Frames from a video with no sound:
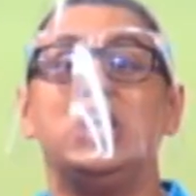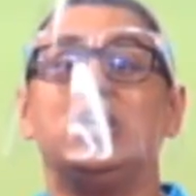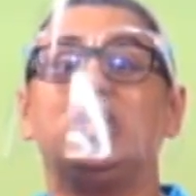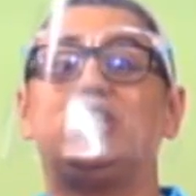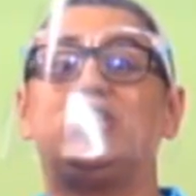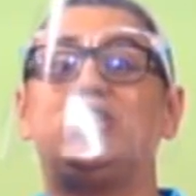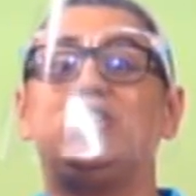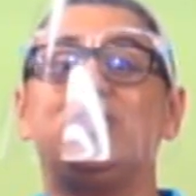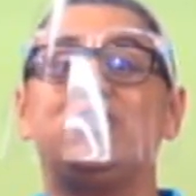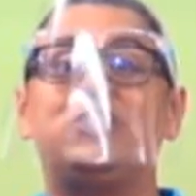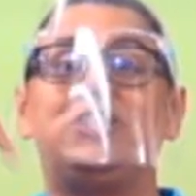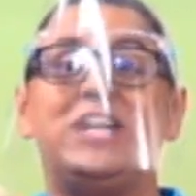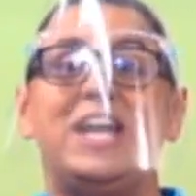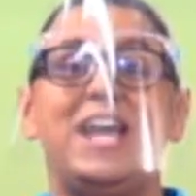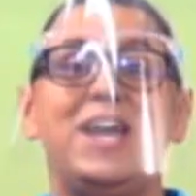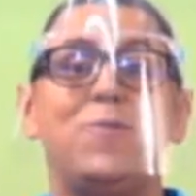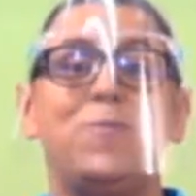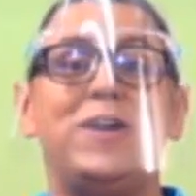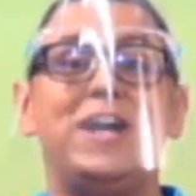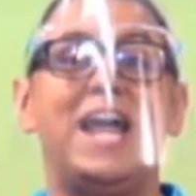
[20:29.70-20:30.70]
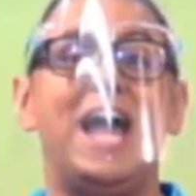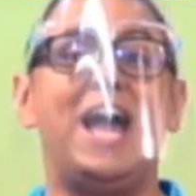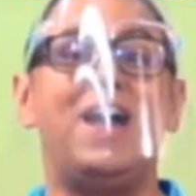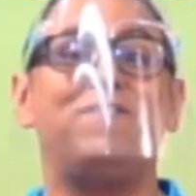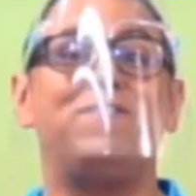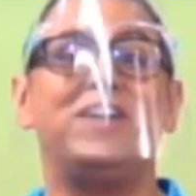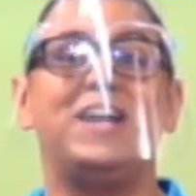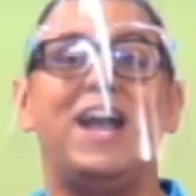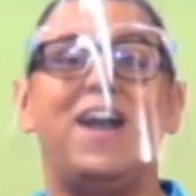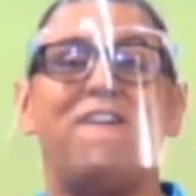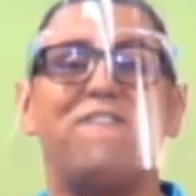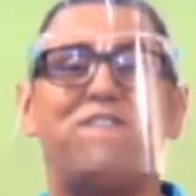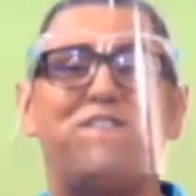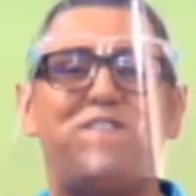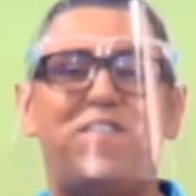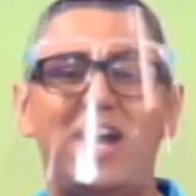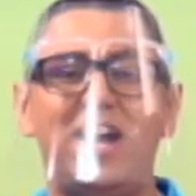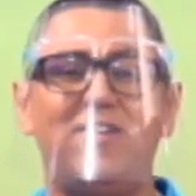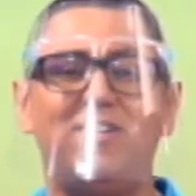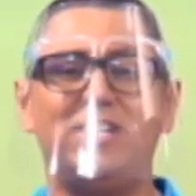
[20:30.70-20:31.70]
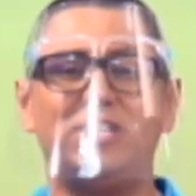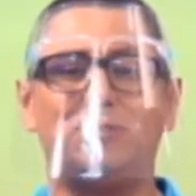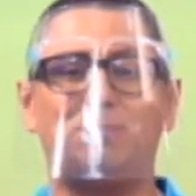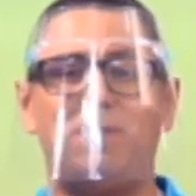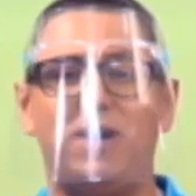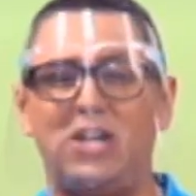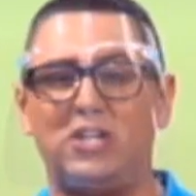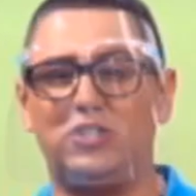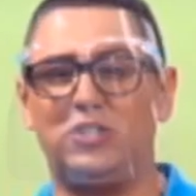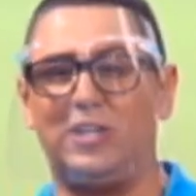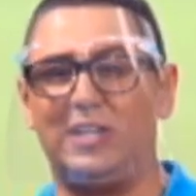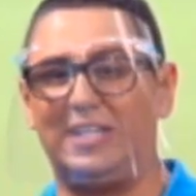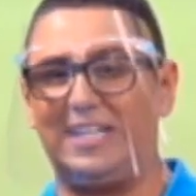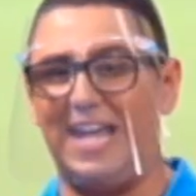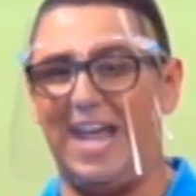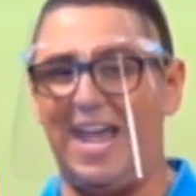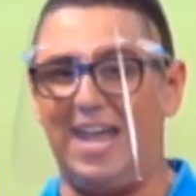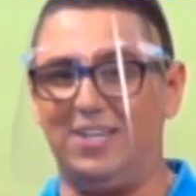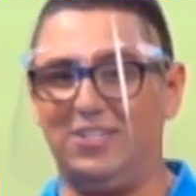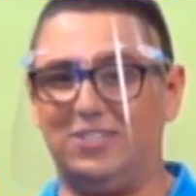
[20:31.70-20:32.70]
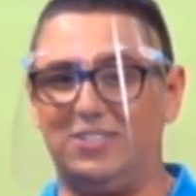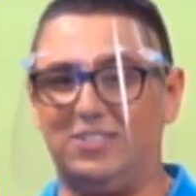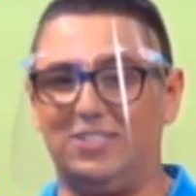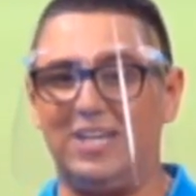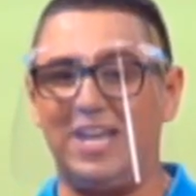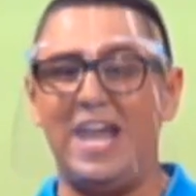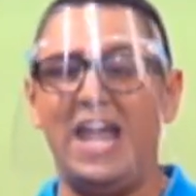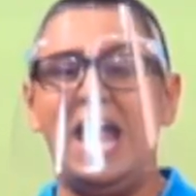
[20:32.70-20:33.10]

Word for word: Today we're having a very special guest.